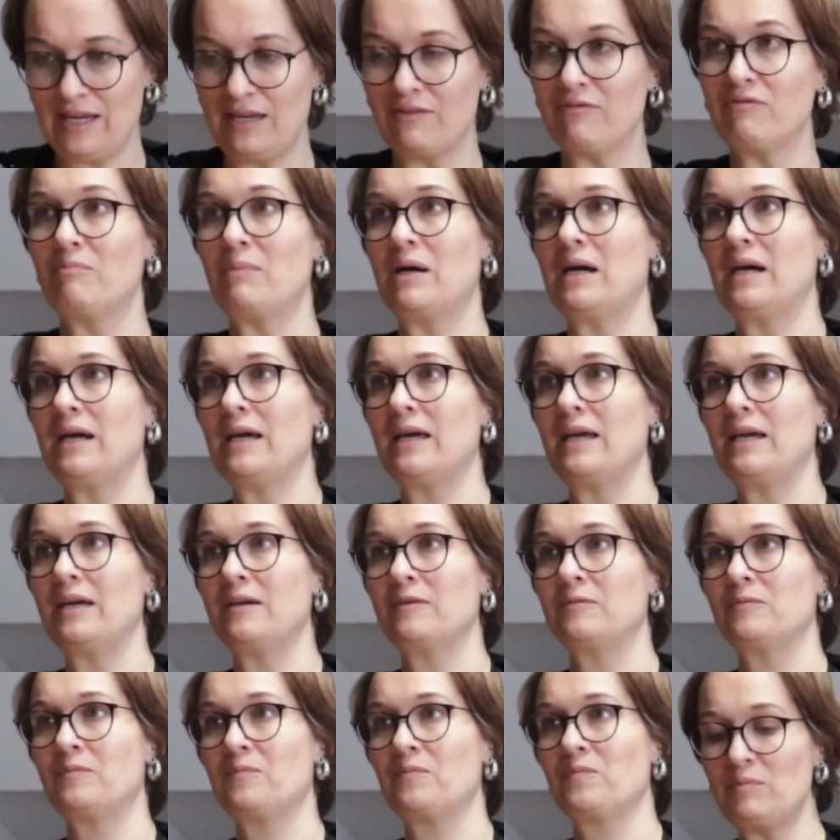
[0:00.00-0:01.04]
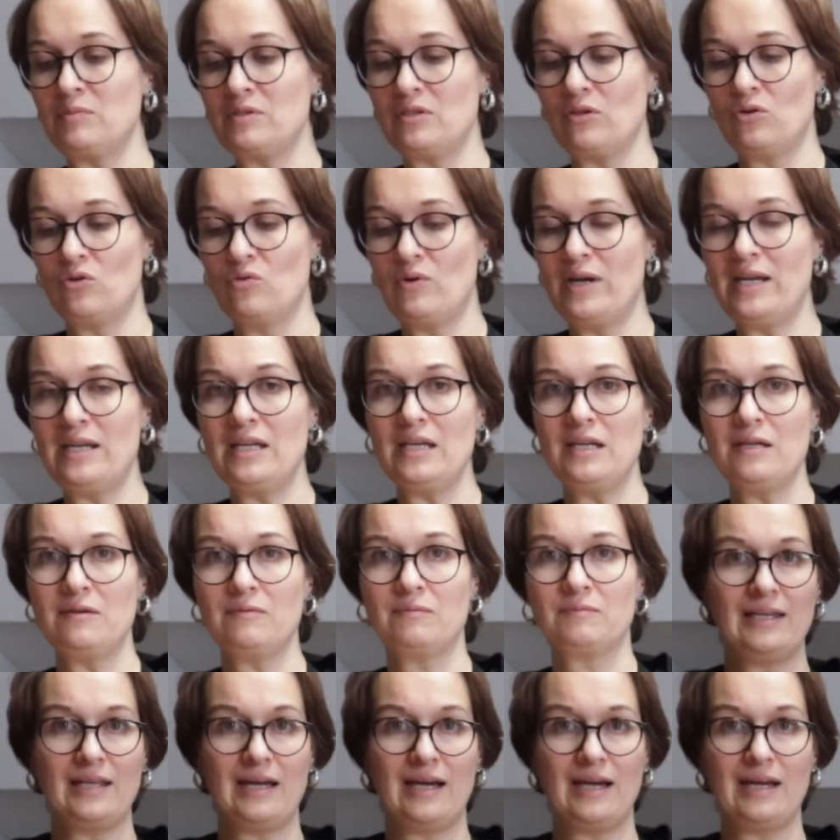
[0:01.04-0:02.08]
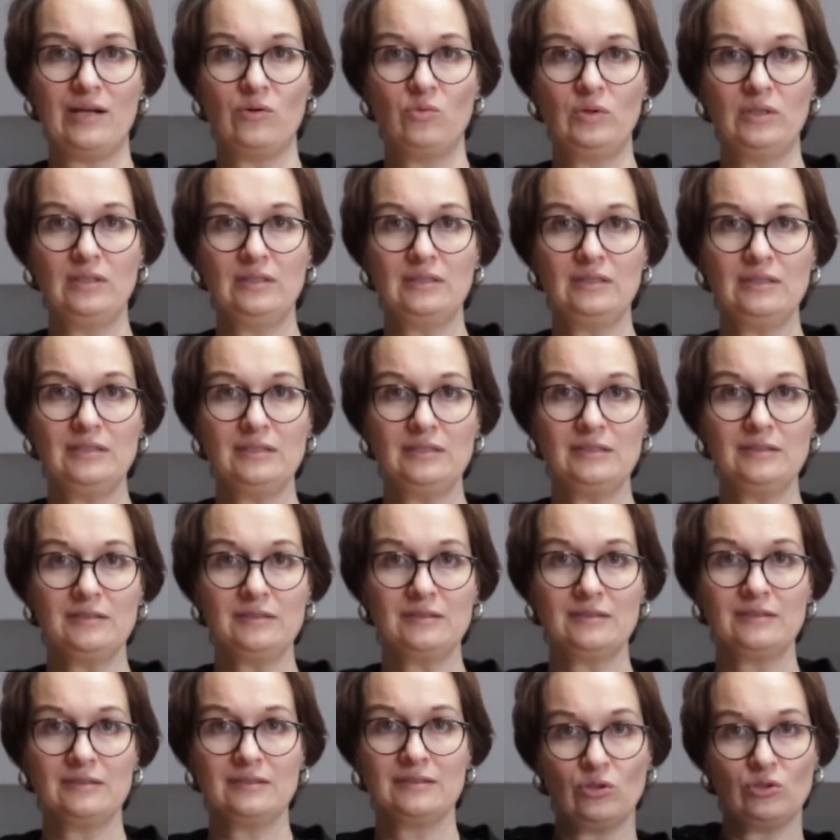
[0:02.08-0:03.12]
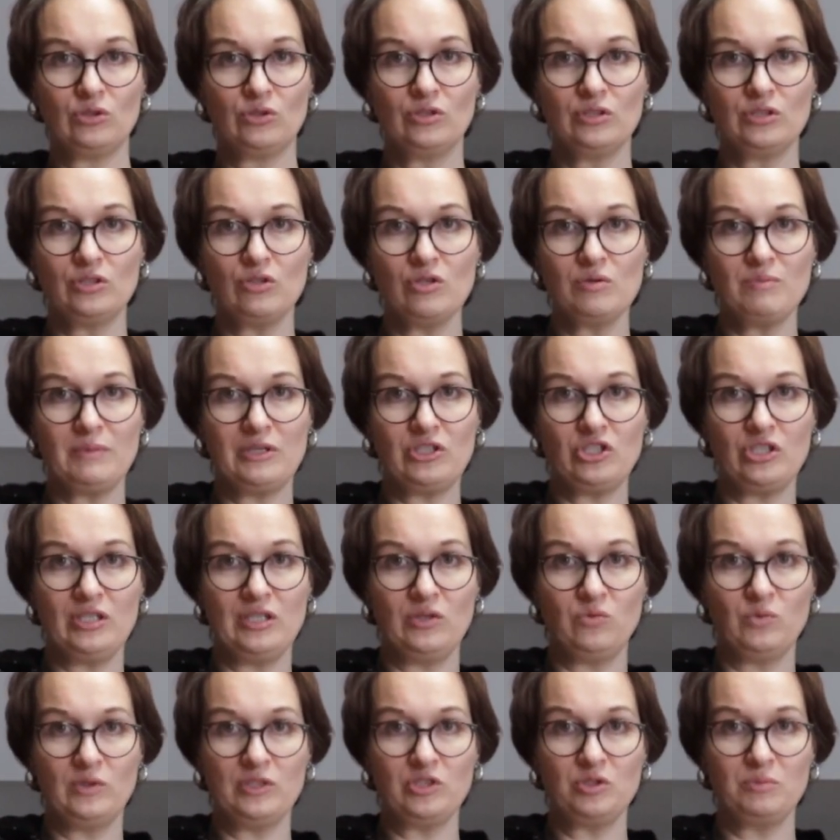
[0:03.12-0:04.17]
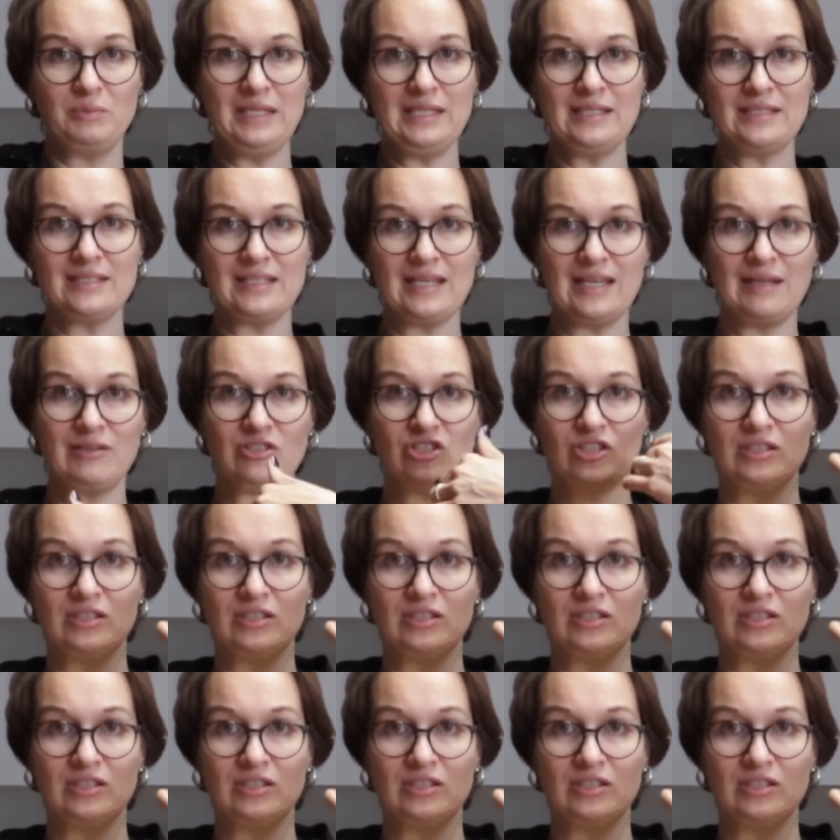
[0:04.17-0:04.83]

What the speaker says: have my cups already and I will go to the sewing machine, which means I